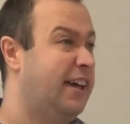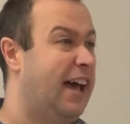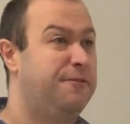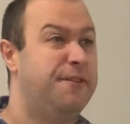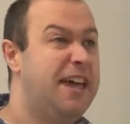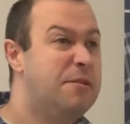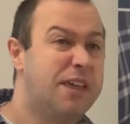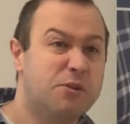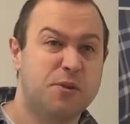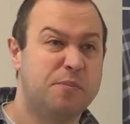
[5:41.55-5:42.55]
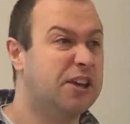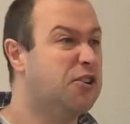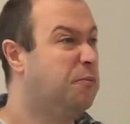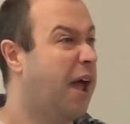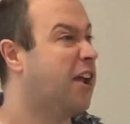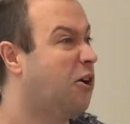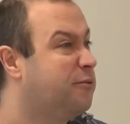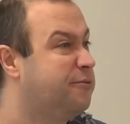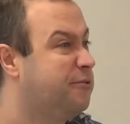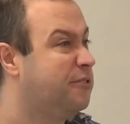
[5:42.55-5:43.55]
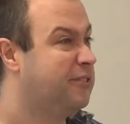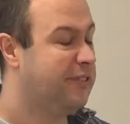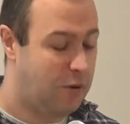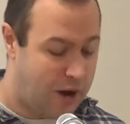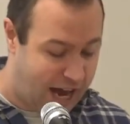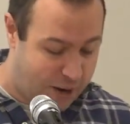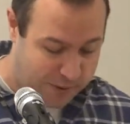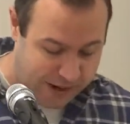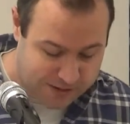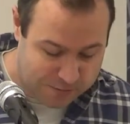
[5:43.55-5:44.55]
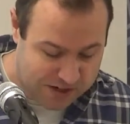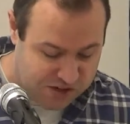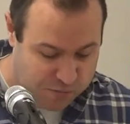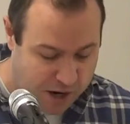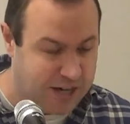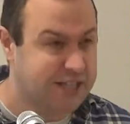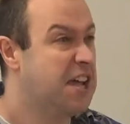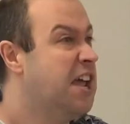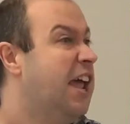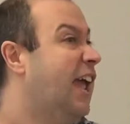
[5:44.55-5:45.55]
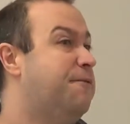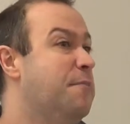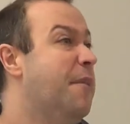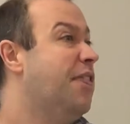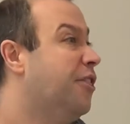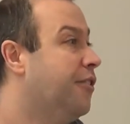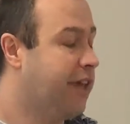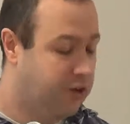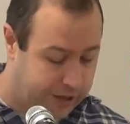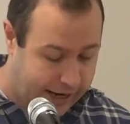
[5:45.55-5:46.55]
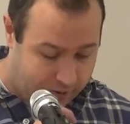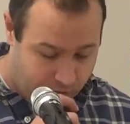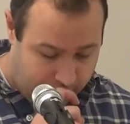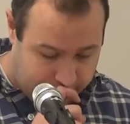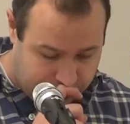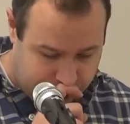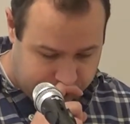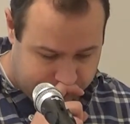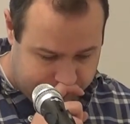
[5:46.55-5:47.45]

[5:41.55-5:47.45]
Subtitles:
And for them, that was a big enough payoff. They were happy to be despised if it meant that they could get rich.